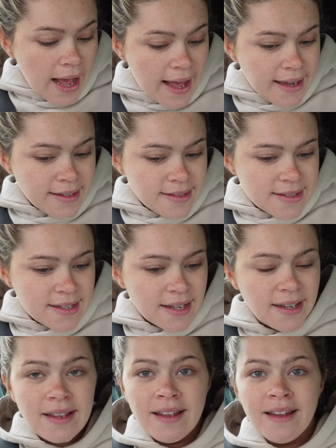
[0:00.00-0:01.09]
and
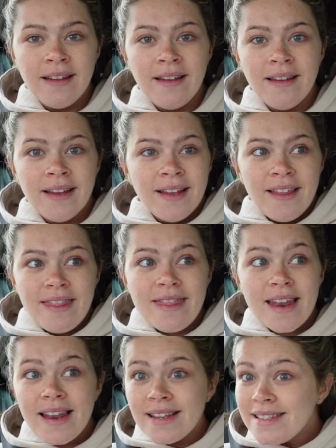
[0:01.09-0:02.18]

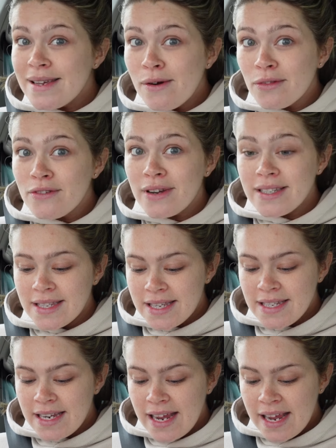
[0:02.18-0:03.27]
then let's see what the rest of the
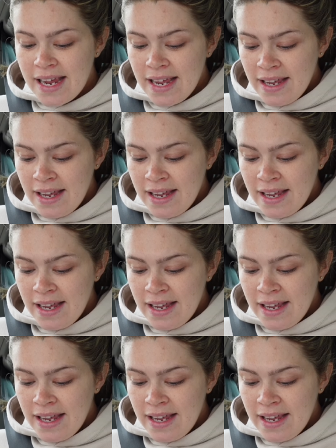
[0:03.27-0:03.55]
day